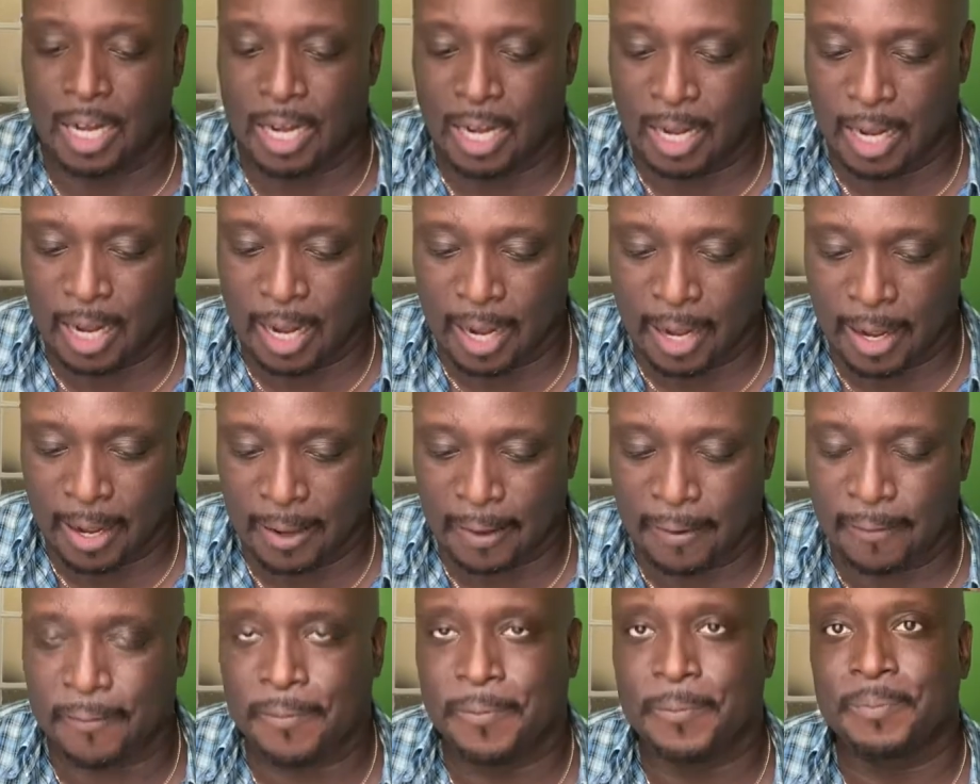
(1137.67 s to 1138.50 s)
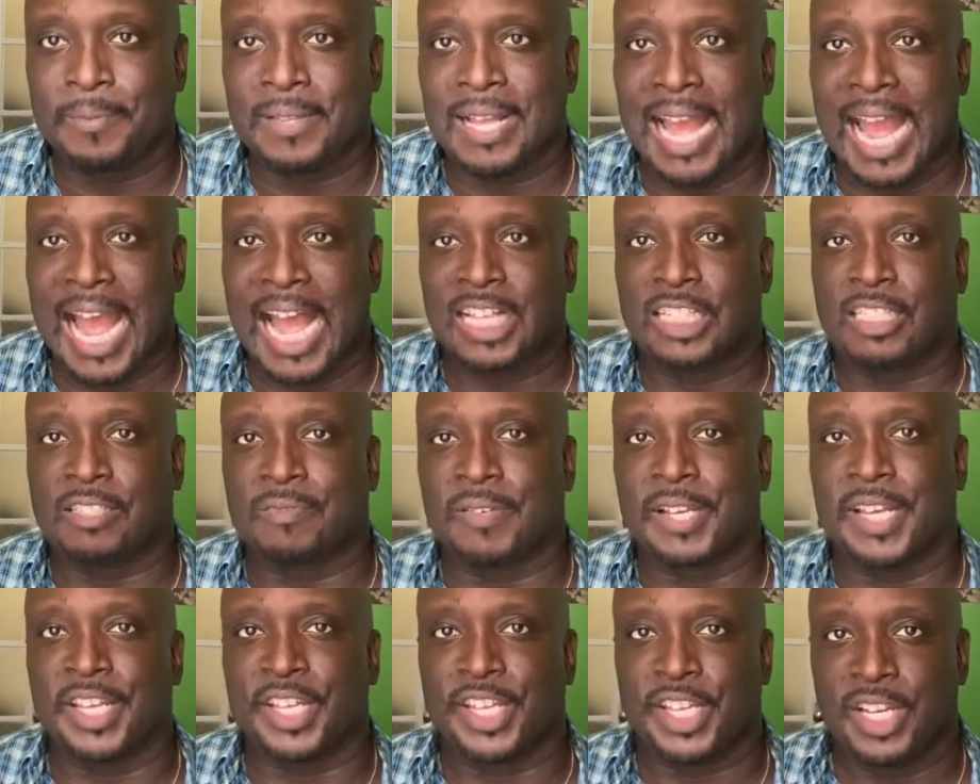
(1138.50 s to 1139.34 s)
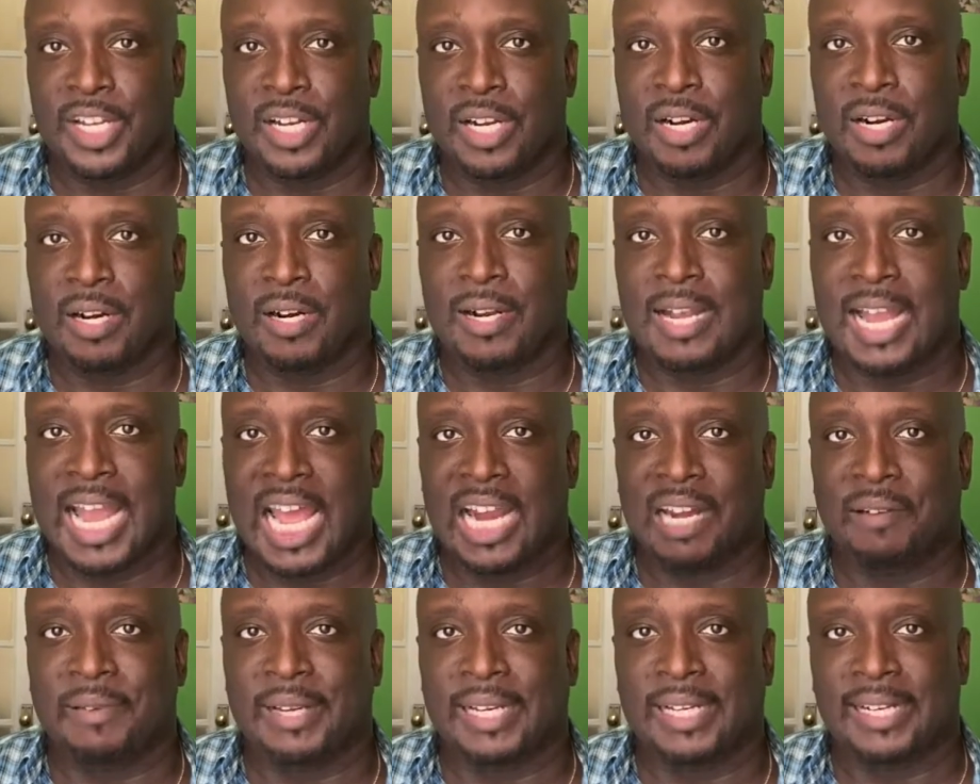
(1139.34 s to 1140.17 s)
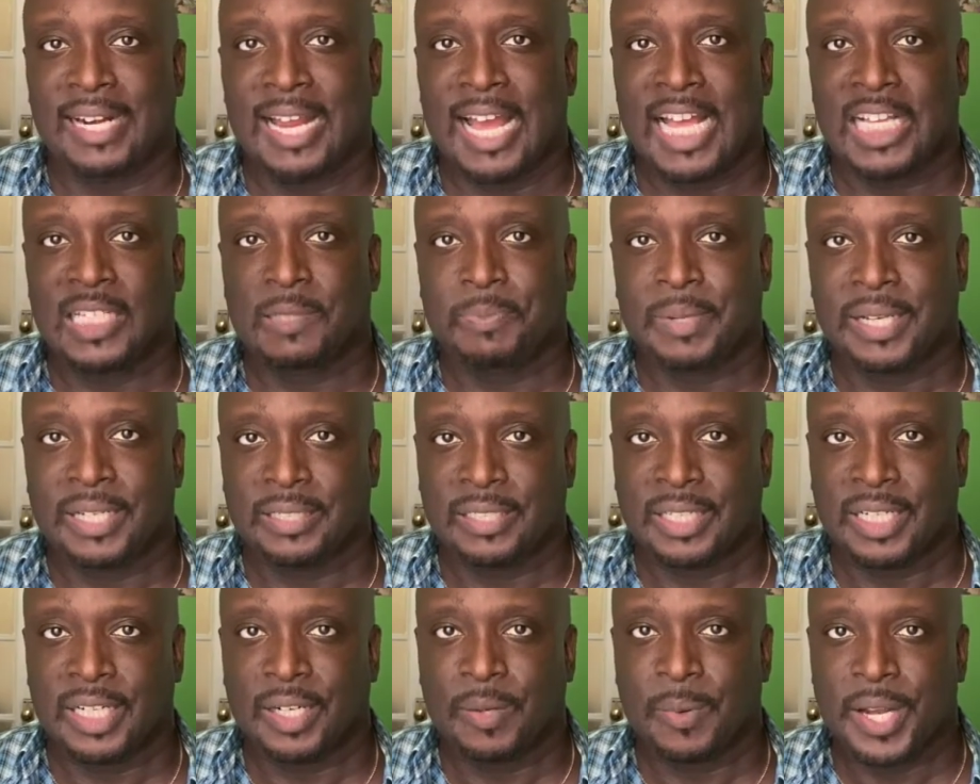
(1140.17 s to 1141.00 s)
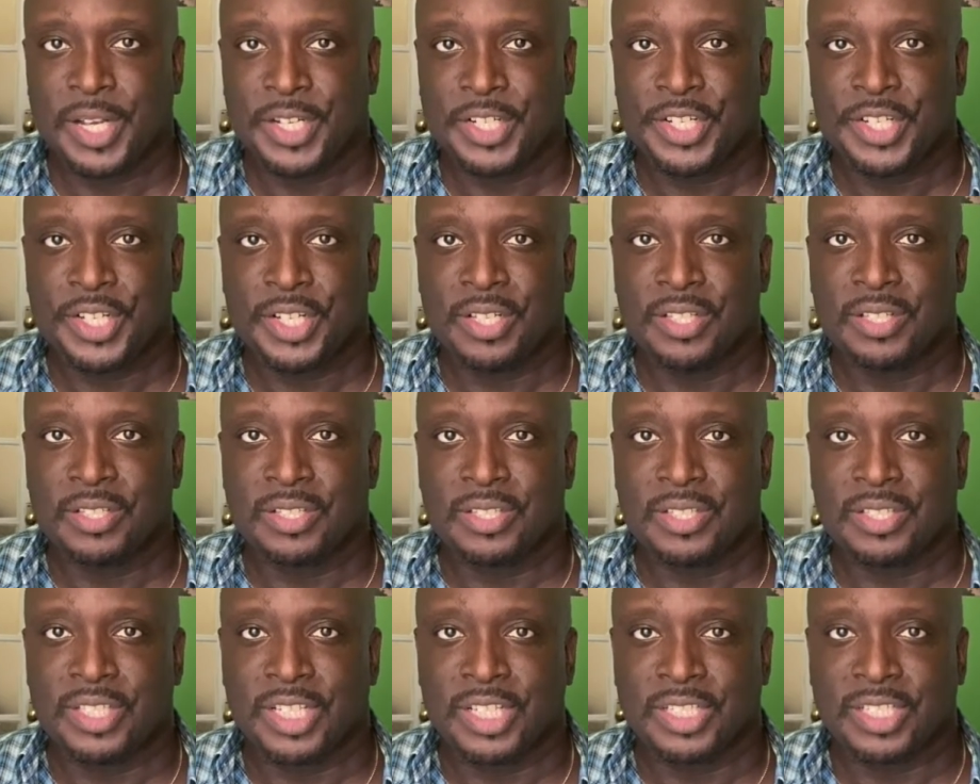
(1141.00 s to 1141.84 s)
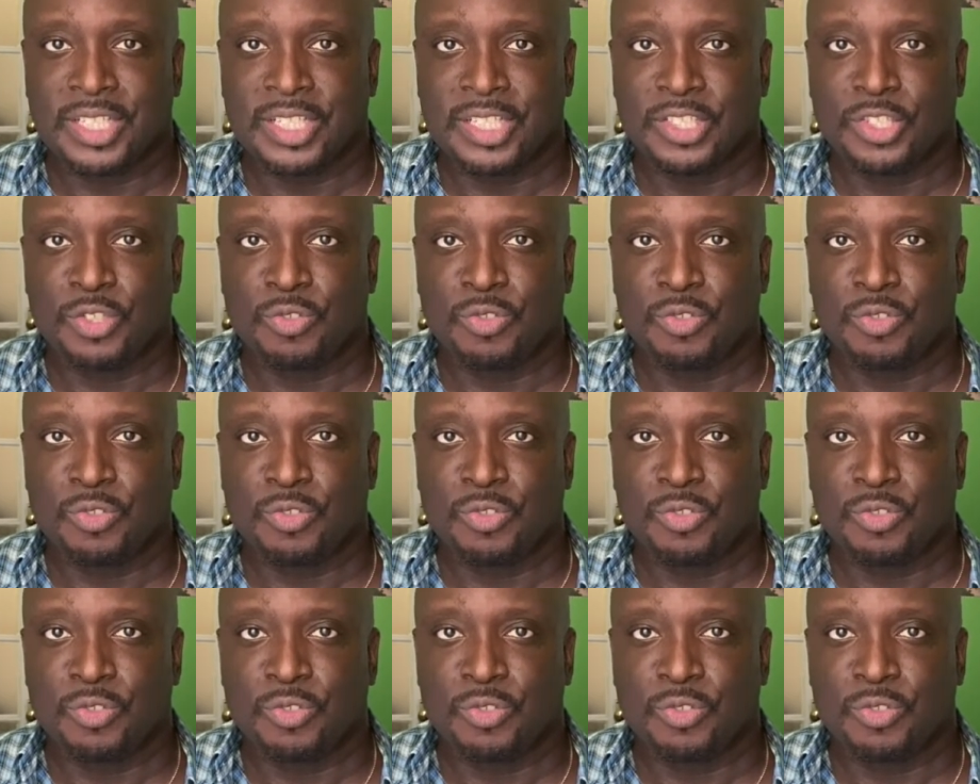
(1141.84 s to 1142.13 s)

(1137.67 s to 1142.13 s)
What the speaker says: of answering your anime glass painting questions. This is